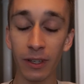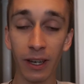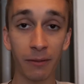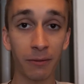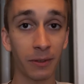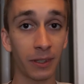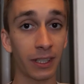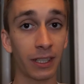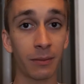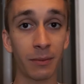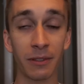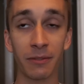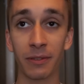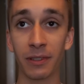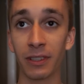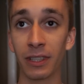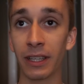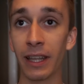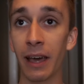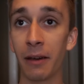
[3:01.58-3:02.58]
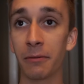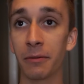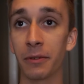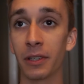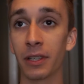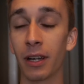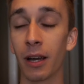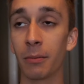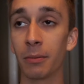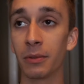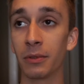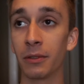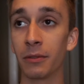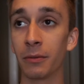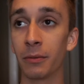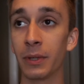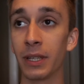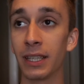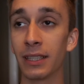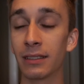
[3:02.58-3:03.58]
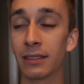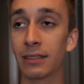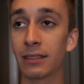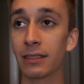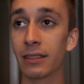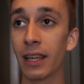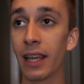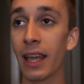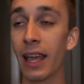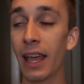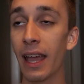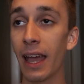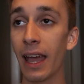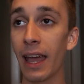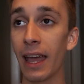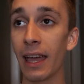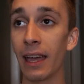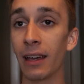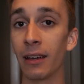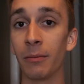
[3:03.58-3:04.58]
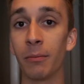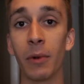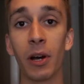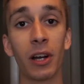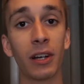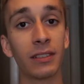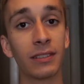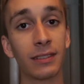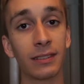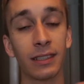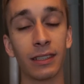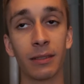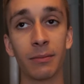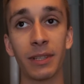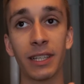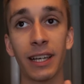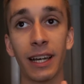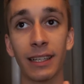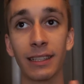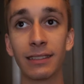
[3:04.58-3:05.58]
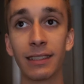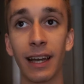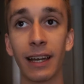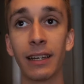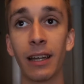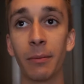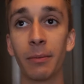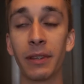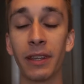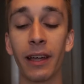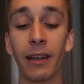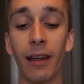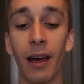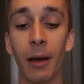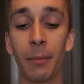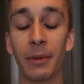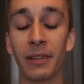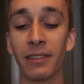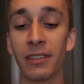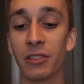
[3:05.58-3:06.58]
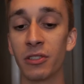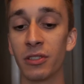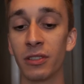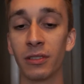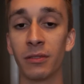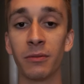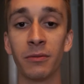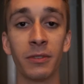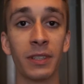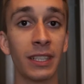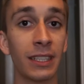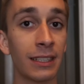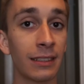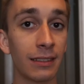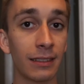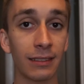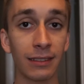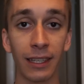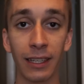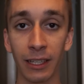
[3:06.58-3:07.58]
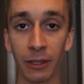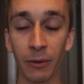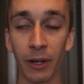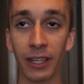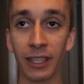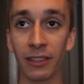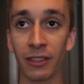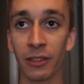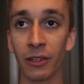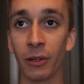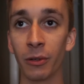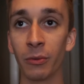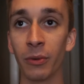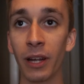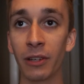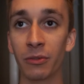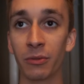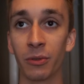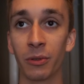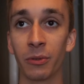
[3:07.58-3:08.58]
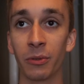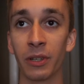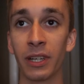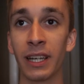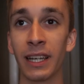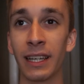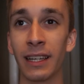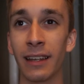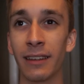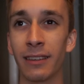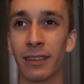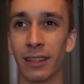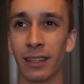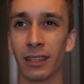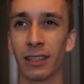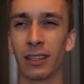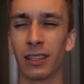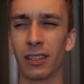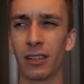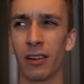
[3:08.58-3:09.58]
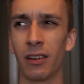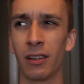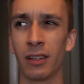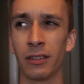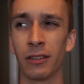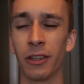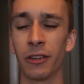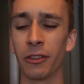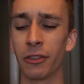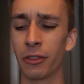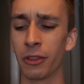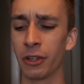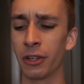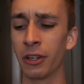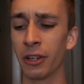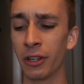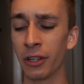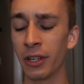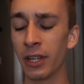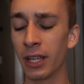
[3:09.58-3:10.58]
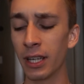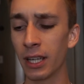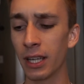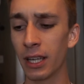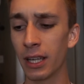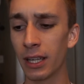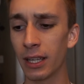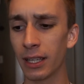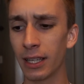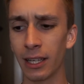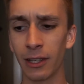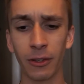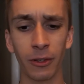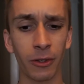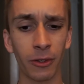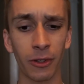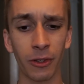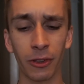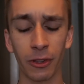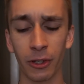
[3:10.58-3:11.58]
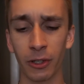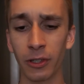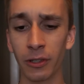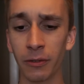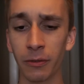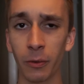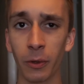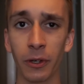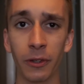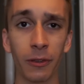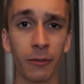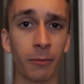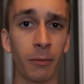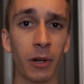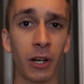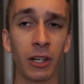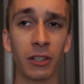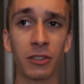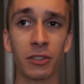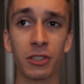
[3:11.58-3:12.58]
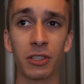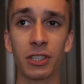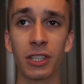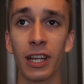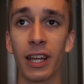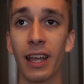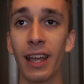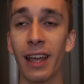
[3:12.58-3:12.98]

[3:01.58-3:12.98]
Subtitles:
definitely going to be feeling that for a couple of weeks. And Mars is going to be kind of tied up in that opposition. Venus is getting ready to go retrograde, I think, on the 3rd, either the 3rd or 4th of March.